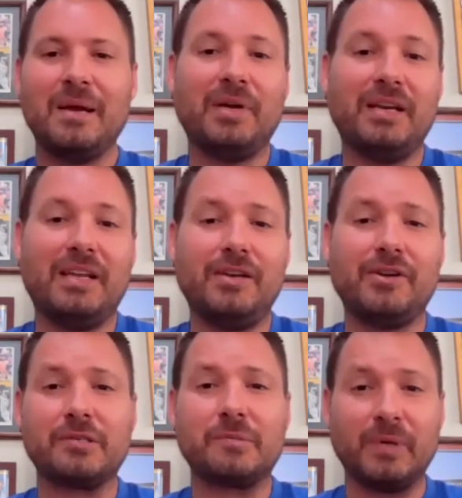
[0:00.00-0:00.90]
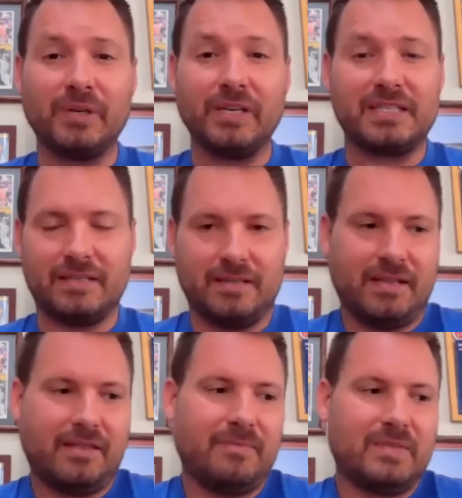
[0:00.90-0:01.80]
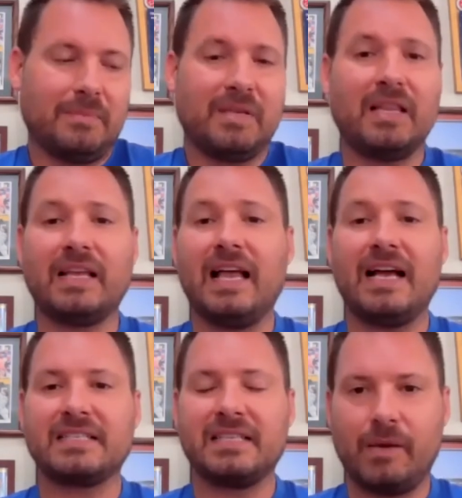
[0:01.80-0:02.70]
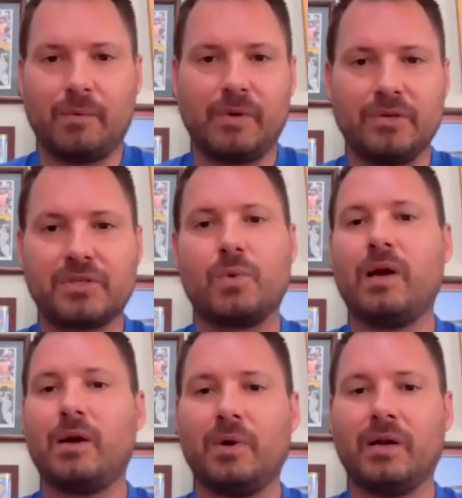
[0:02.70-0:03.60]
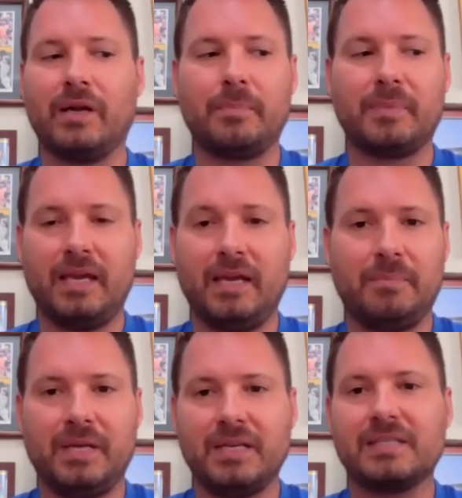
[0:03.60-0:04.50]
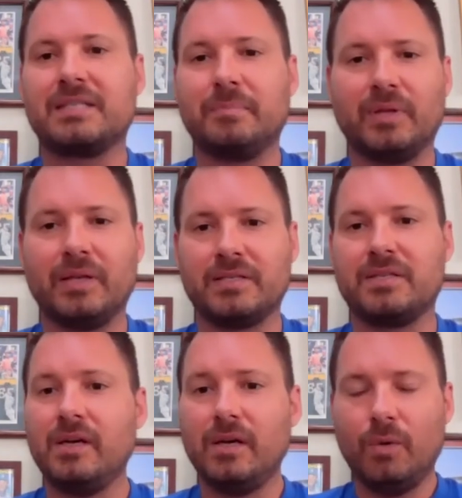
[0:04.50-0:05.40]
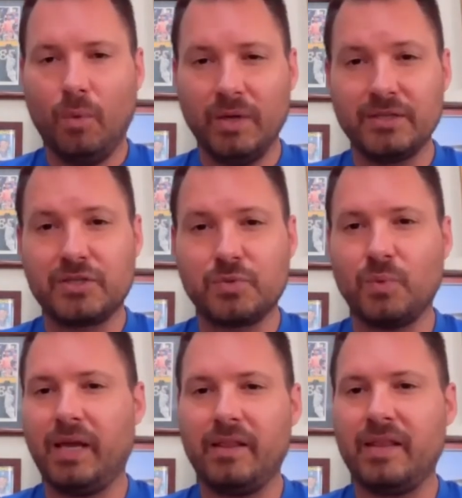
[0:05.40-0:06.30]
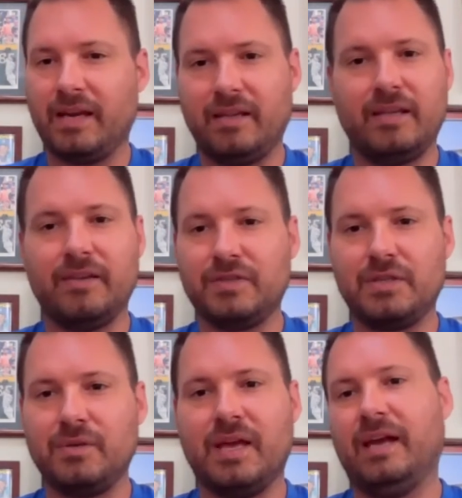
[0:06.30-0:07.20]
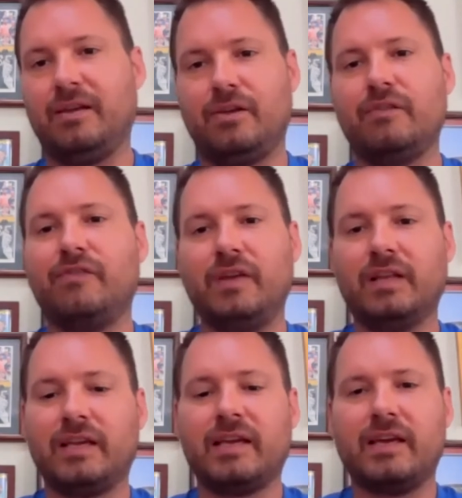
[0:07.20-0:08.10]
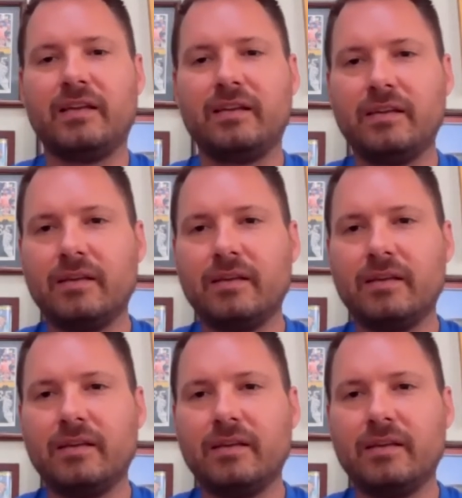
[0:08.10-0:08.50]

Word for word: but in your experience, a, uh, a, uh, something like last night where you square one up, can it be as simple as one swing that gives you that good feeling again?